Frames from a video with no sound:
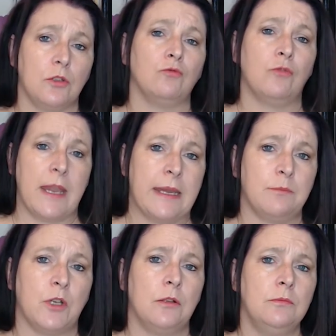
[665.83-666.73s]

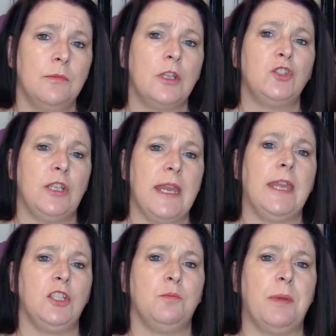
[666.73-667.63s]
Rohypnol,
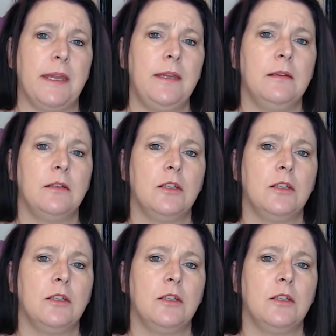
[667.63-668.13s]
GHB,